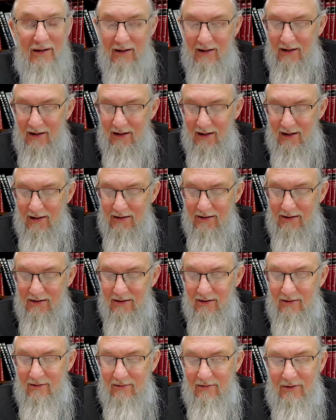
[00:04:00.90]
He
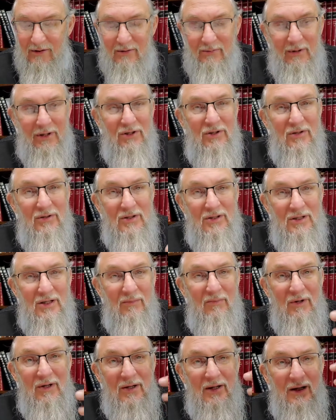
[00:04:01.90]
has special
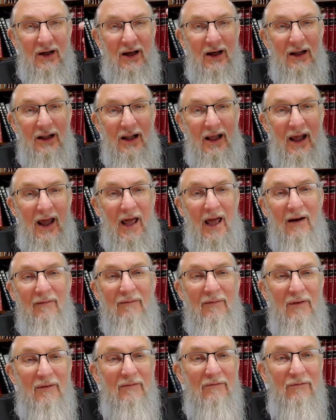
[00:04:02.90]
simcha in the
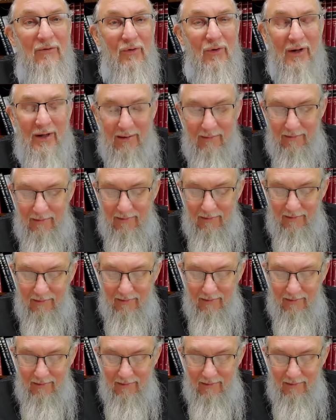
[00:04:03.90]
heaven for him.